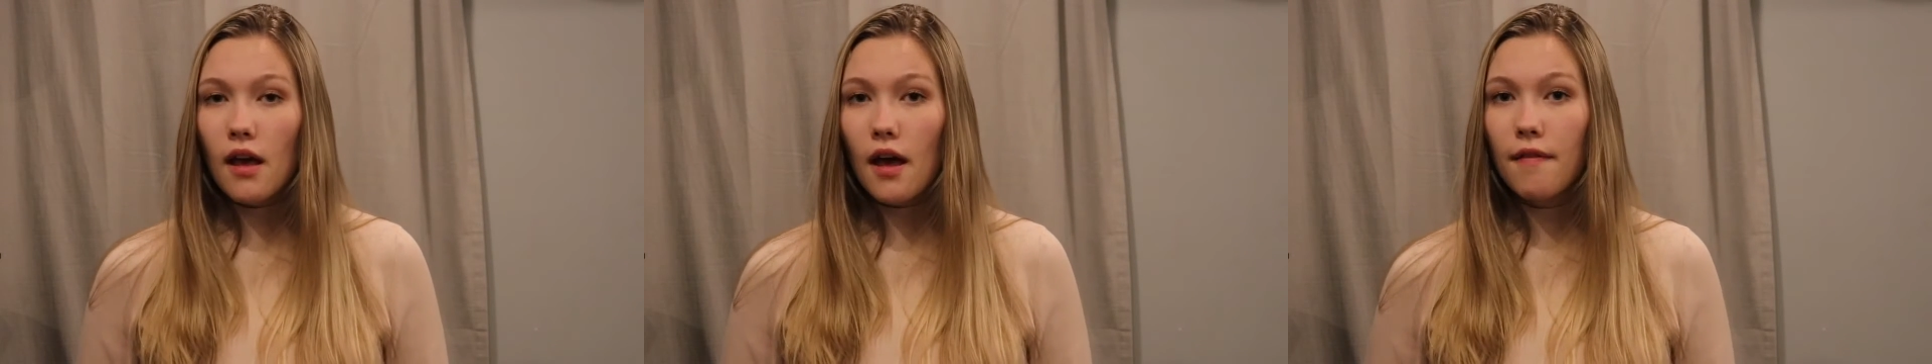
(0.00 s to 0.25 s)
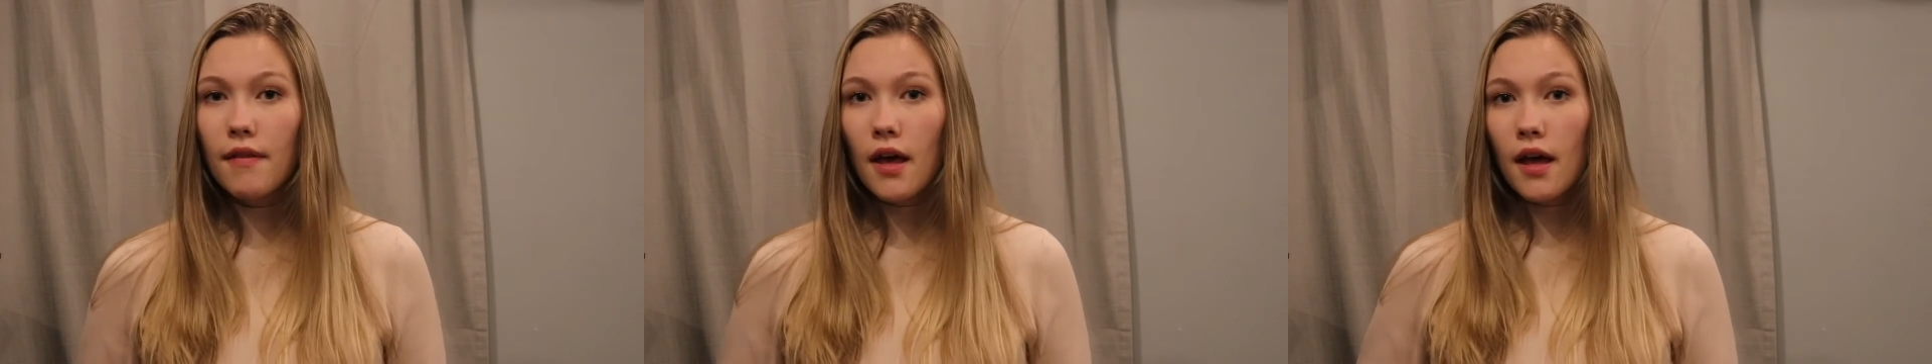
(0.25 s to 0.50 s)

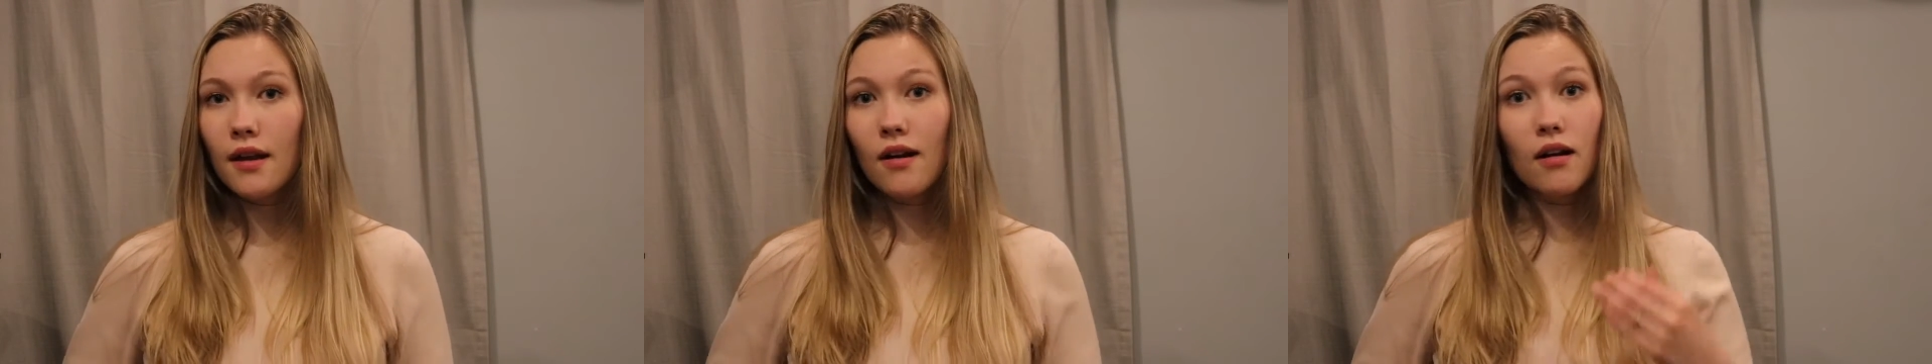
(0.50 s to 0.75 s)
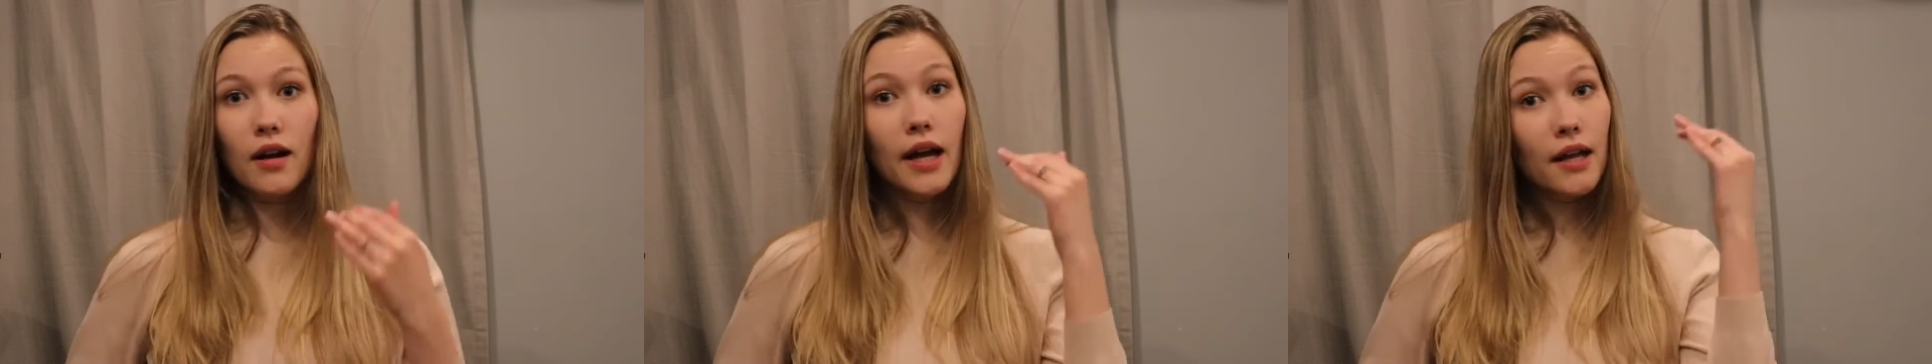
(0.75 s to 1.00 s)
And then
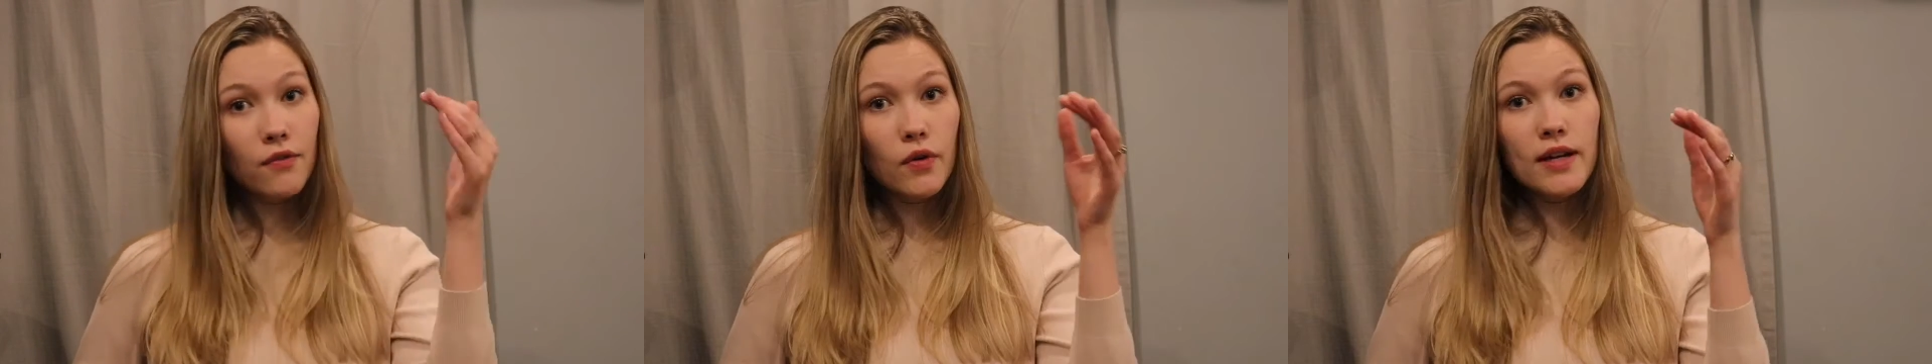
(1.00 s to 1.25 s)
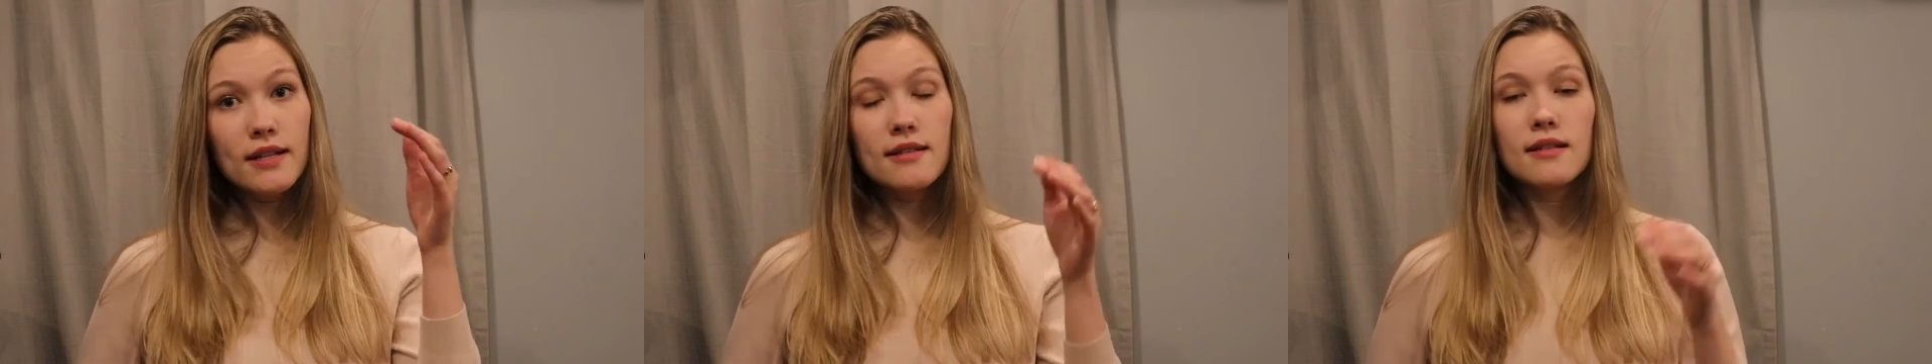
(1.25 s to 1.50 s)
our head
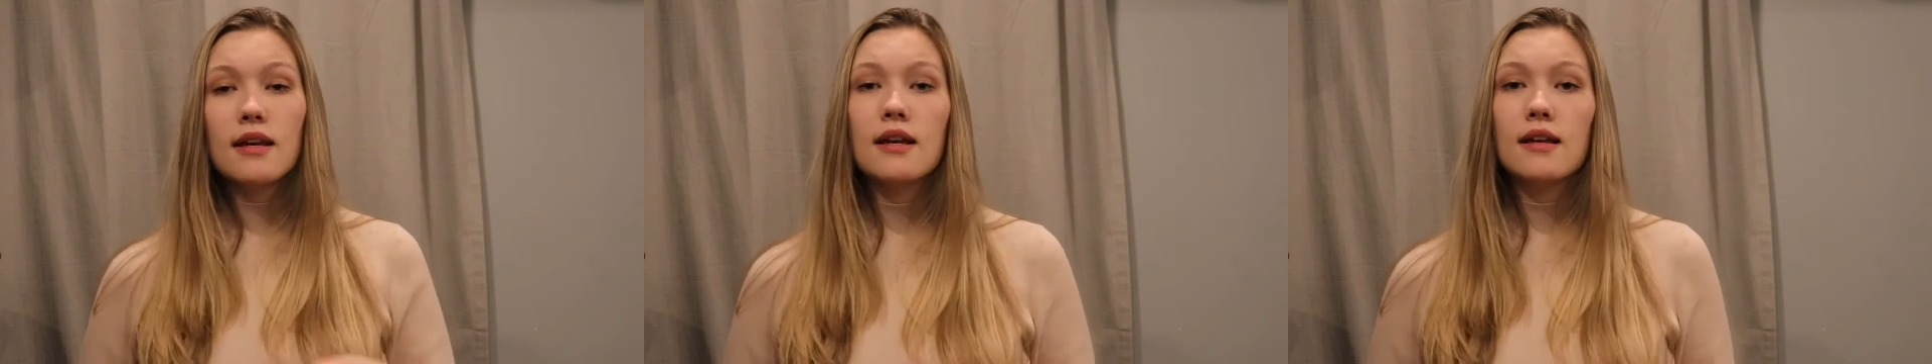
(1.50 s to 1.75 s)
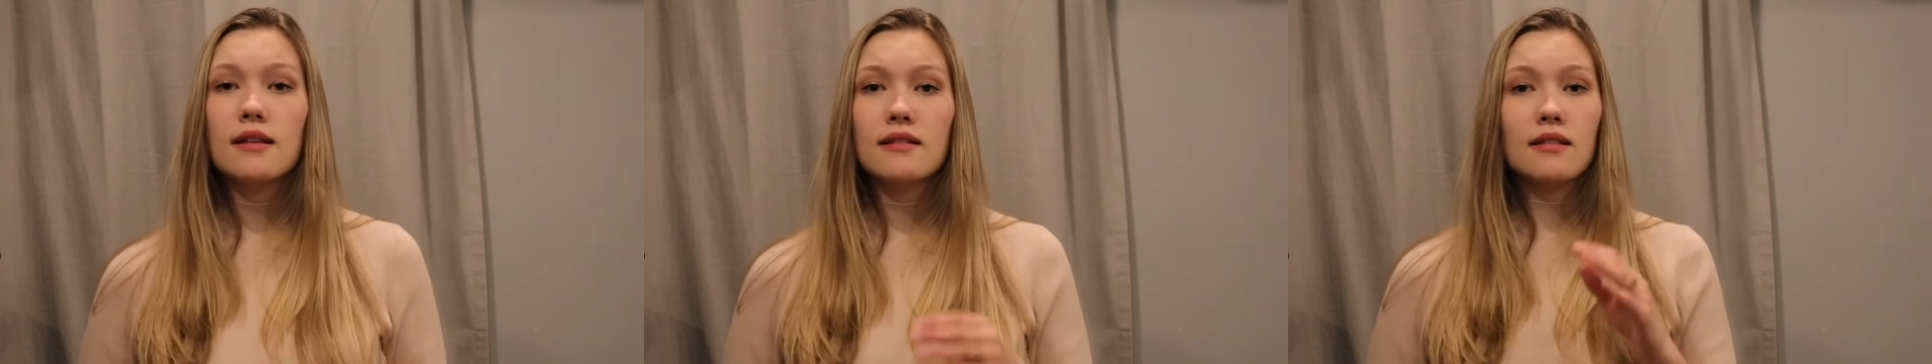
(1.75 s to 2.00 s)
voice
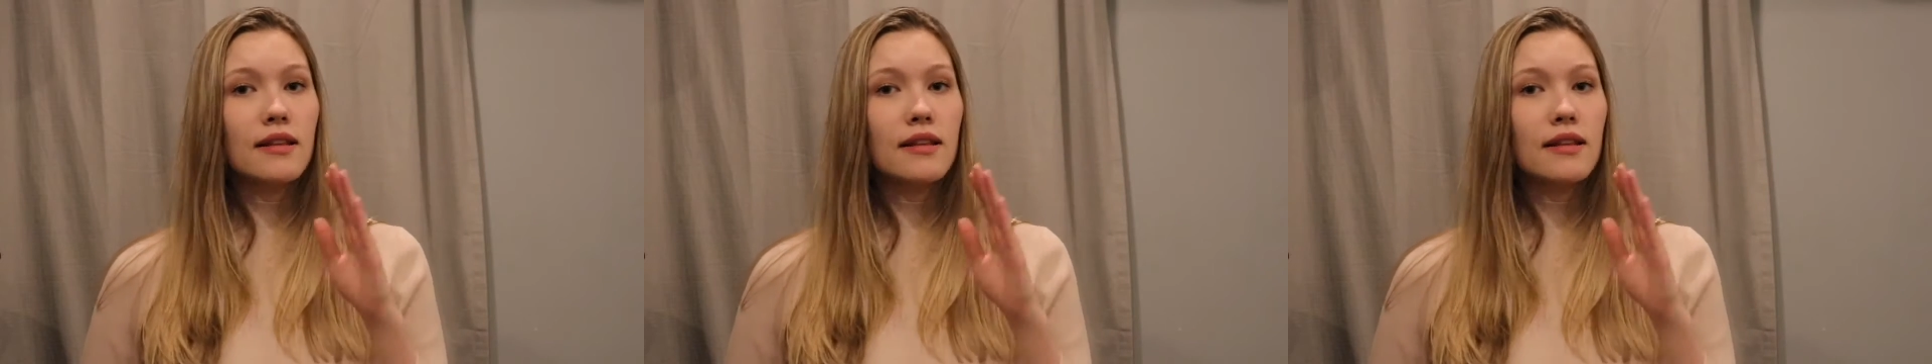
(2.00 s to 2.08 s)
is